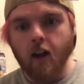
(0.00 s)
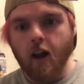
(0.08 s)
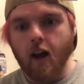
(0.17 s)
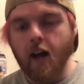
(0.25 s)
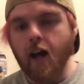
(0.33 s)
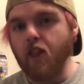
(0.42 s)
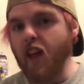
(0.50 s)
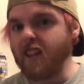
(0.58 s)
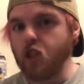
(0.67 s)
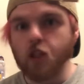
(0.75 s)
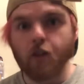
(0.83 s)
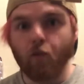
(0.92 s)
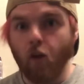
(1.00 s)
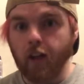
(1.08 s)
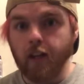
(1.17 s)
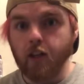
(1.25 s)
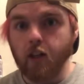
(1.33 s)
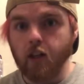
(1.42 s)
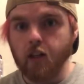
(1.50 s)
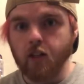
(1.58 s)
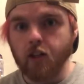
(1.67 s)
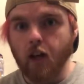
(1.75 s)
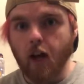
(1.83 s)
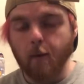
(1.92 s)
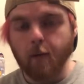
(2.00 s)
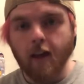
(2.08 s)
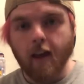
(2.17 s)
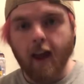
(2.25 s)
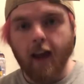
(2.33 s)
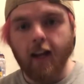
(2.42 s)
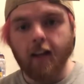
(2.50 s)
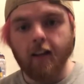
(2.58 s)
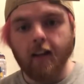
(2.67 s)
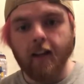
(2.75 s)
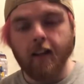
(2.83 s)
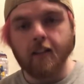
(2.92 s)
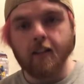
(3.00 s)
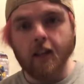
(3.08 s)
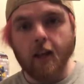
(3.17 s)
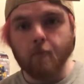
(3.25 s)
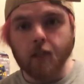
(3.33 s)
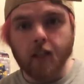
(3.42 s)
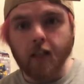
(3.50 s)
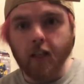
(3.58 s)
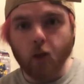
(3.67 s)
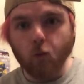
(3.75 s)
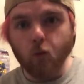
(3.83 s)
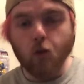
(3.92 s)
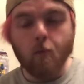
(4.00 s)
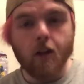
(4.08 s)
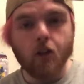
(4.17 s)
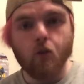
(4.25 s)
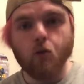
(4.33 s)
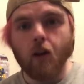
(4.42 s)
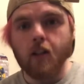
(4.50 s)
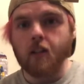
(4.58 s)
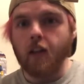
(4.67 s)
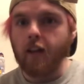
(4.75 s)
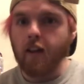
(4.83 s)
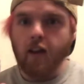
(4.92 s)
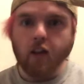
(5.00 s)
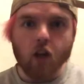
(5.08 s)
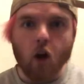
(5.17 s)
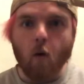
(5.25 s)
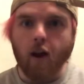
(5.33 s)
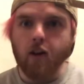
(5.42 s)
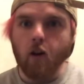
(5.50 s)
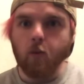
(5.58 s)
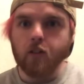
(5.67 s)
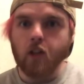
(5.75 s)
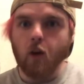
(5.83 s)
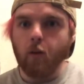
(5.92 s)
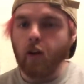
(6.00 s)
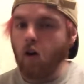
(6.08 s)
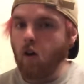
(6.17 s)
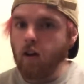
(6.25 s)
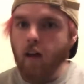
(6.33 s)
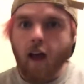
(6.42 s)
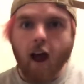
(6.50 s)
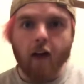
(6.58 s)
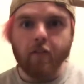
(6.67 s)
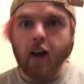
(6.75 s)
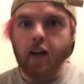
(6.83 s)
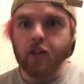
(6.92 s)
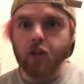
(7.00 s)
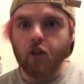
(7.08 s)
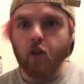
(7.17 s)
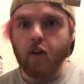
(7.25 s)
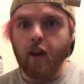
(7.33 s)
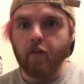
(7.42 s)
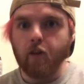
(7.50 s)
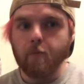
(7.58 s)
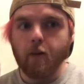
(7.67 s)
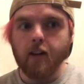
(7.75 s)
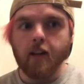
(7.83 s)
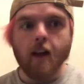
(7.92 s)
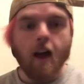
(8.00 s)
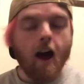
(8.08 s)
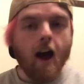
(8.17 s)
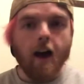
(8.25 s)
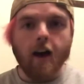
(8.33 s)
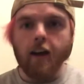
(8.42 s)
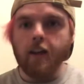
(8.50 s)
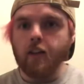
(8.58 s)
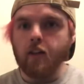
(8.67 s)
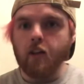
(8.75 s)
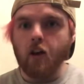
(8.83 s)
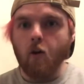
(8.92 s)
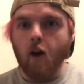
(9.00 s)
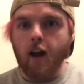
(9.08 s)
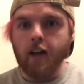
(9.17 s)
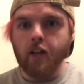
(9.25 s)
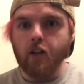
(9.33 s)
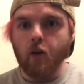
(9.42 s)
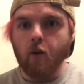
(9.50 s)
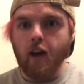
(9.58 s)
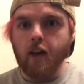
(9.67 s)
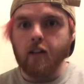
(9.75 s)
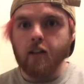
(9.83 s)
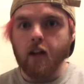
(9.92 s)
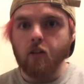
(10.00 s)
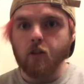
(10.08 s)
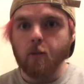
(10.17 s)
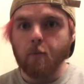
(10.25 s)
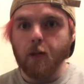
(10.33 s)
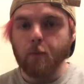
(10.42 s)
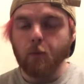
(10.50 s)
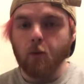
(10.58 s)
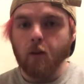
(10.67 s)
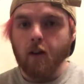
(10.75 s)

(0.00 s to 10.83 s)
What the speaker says: that's just fucking good at his job. And it is them sitting in a room, and Hugh Grant's like, yo, I know what's going on. I've got dirt on everybody. I can go ahead and tell some people,